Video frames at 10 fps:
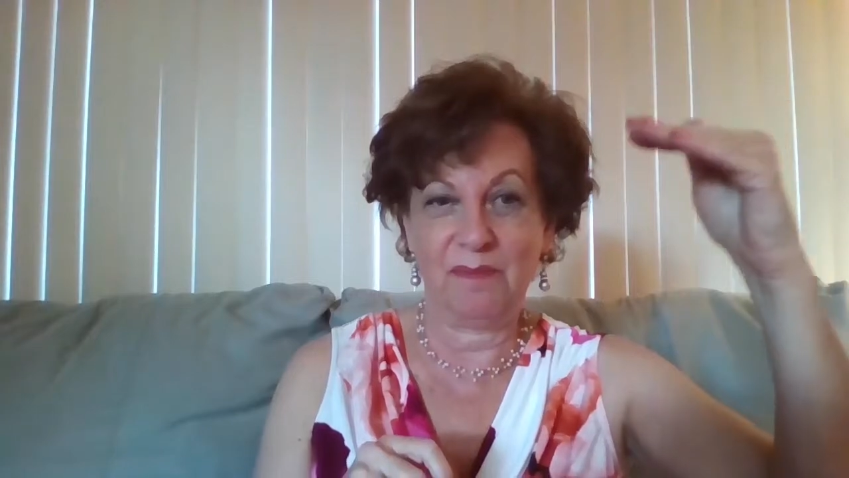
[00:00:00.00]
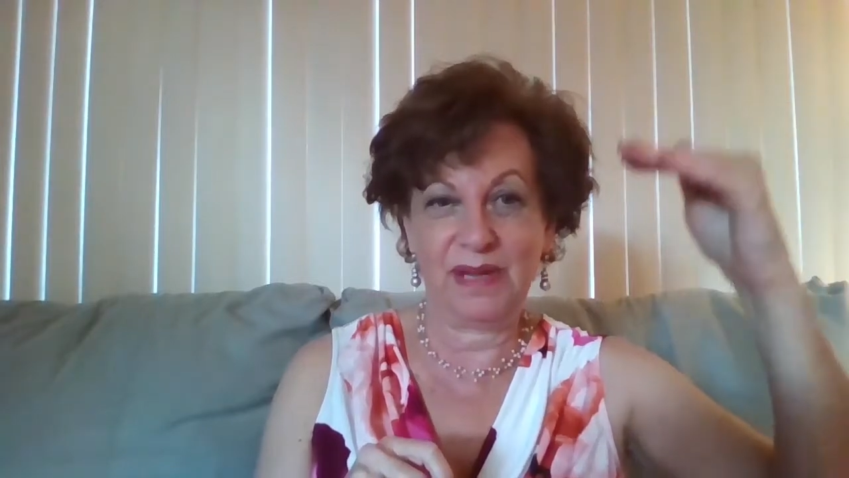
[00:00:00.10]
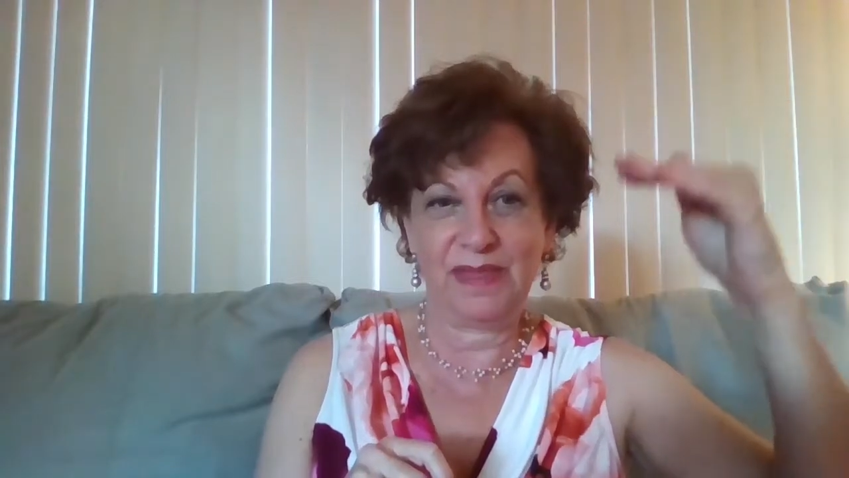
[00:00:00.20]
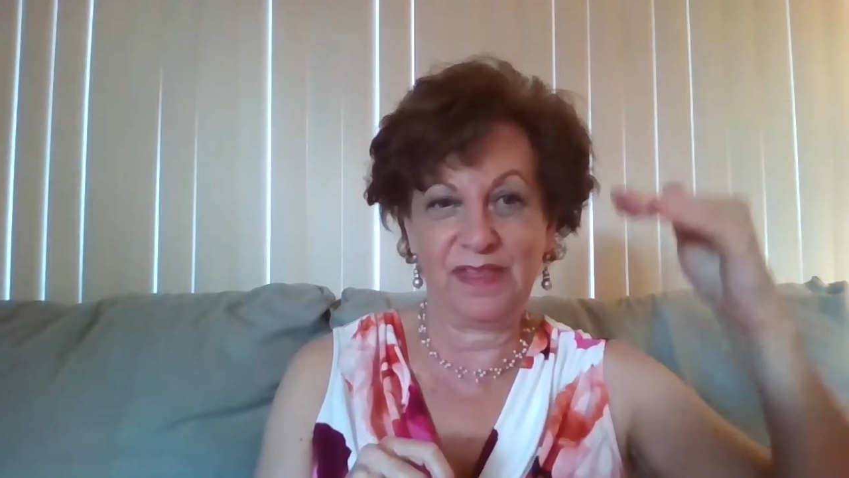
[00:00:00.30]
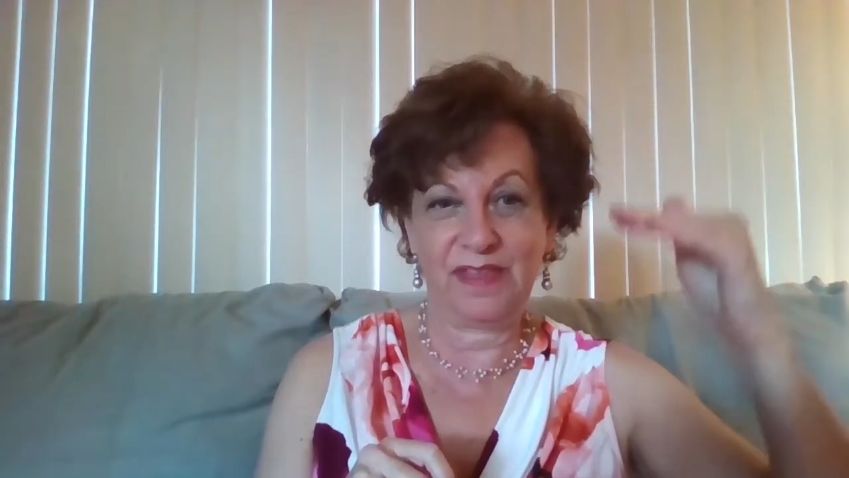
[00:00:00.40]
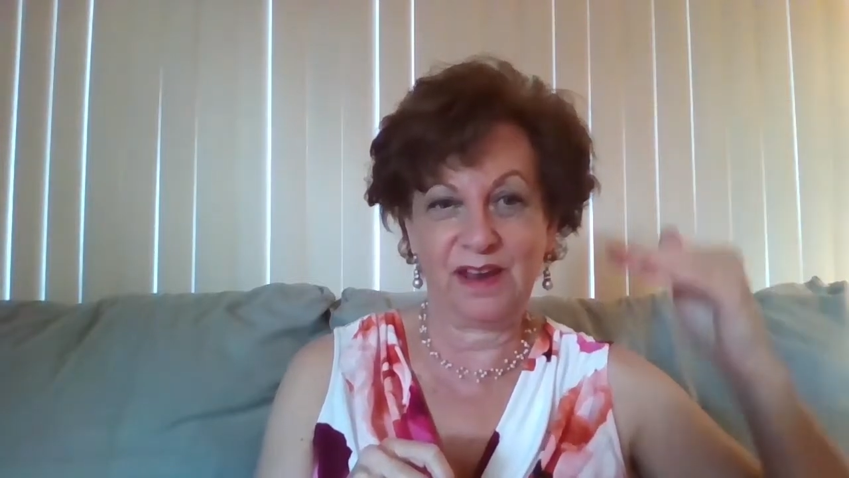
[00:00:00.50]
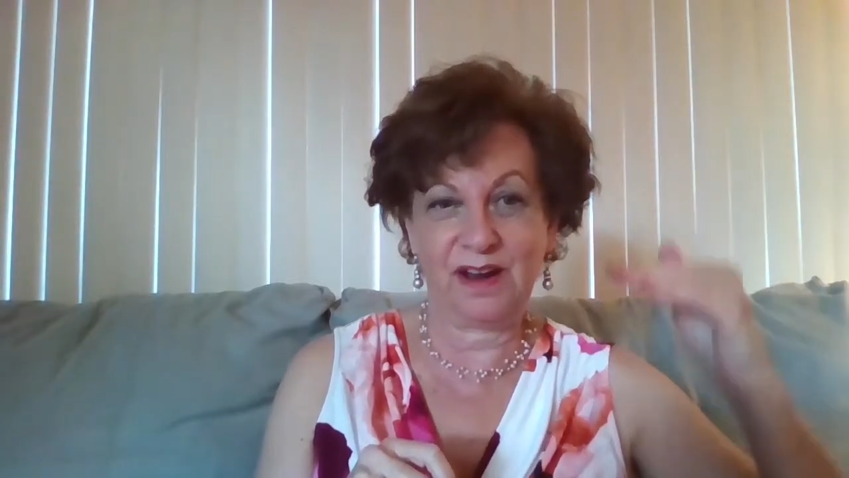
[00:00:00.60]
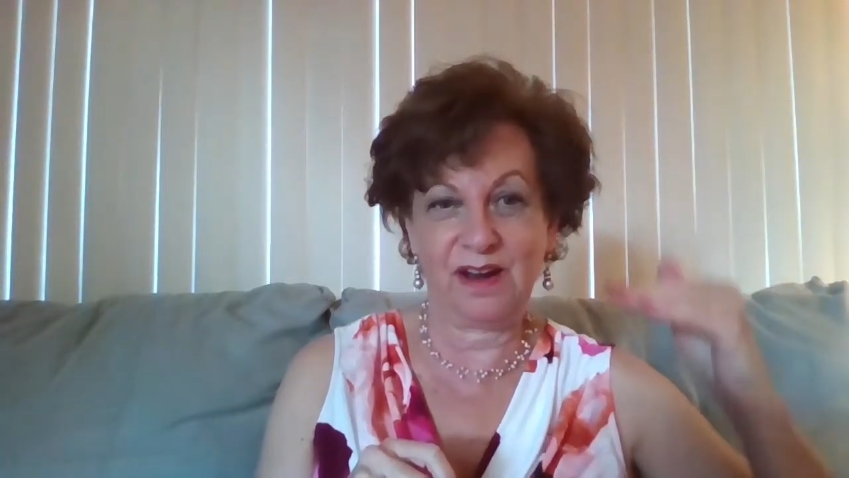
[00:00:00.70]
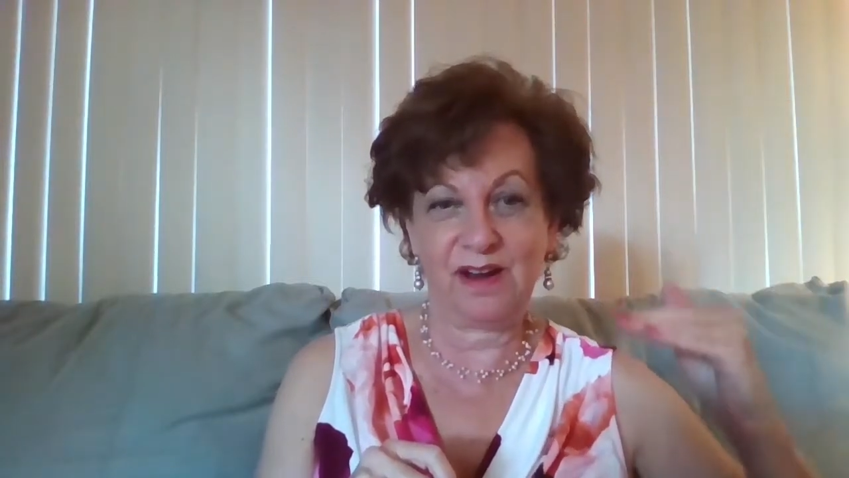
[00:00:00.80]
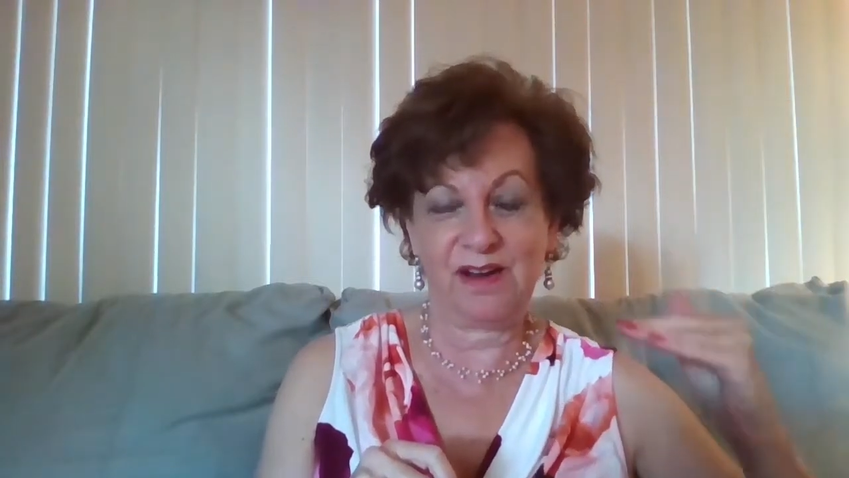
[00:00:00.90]
but
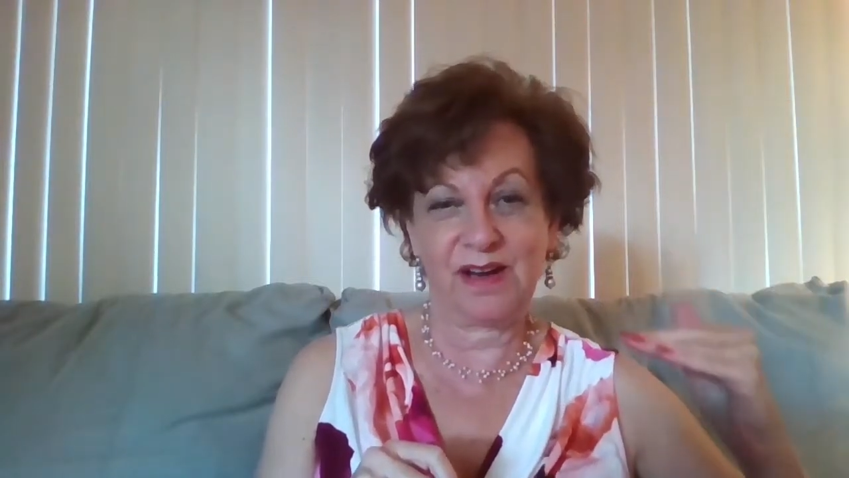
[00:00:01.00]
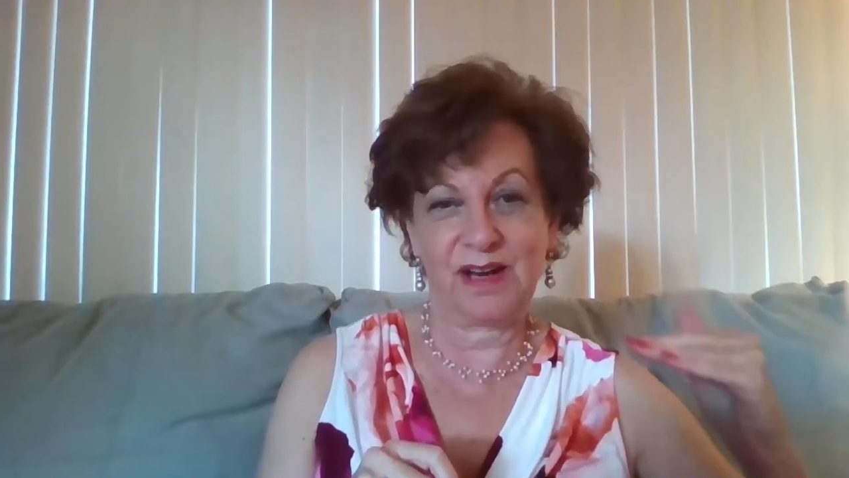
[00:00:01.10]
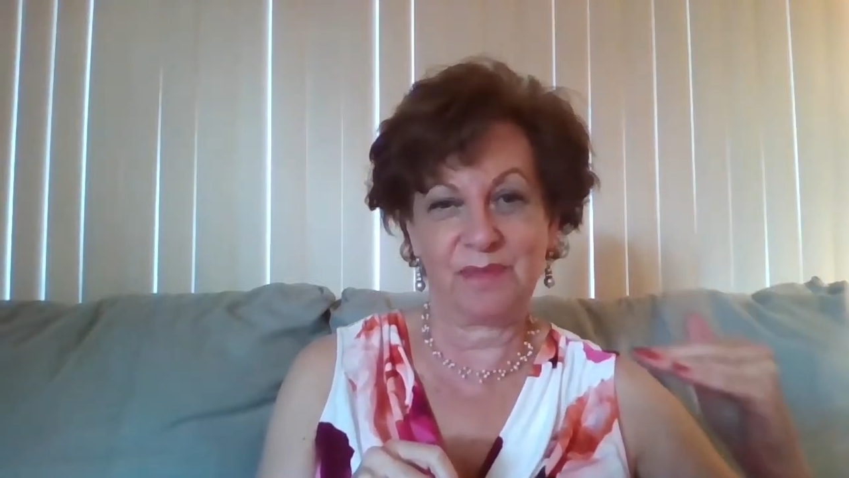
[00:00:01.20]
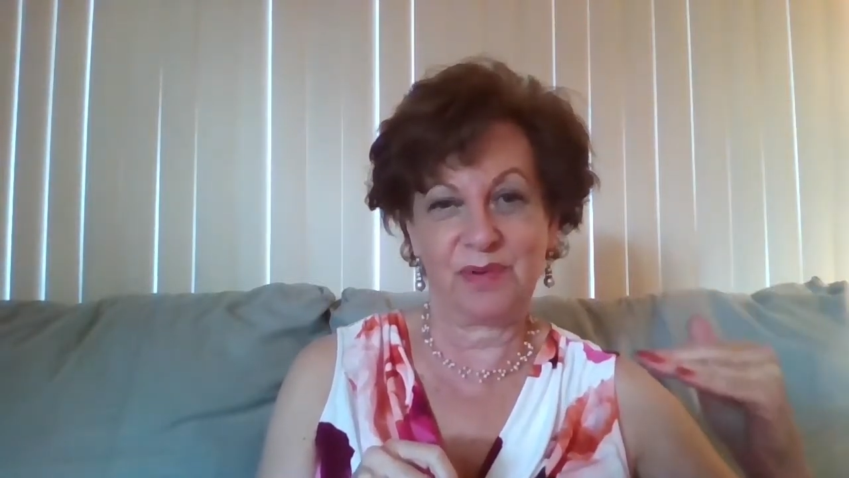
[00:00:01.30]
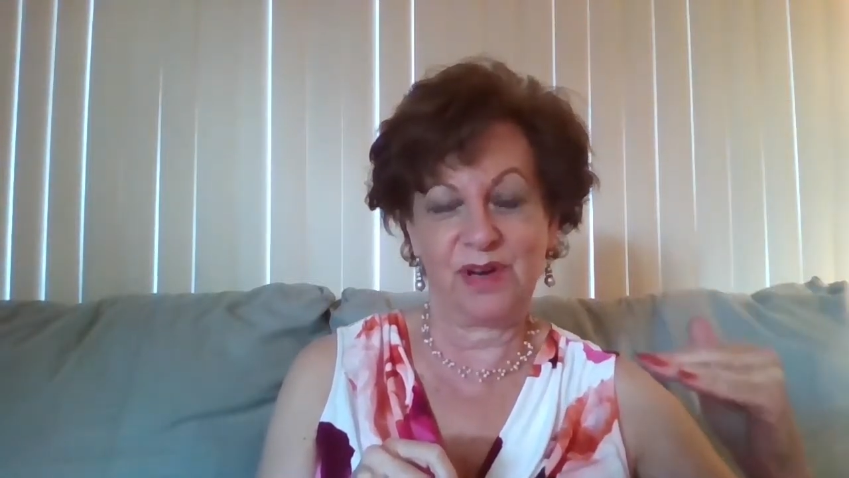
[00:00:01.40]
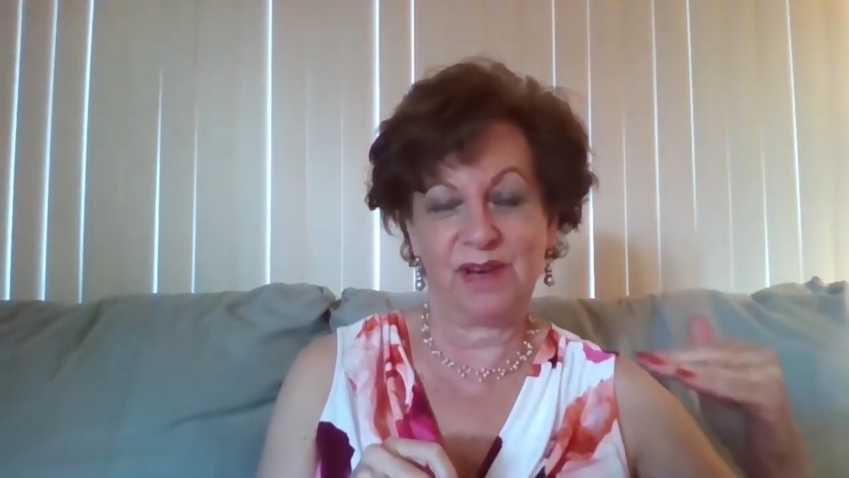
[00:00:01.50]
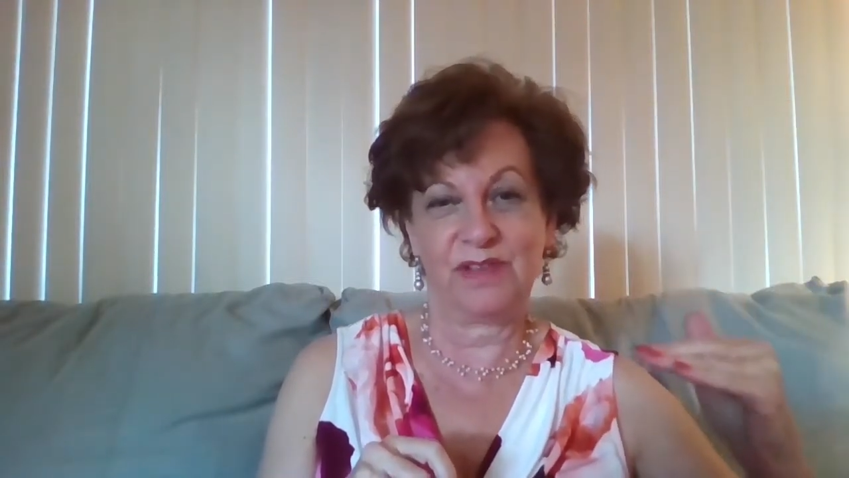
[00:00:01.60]
their point of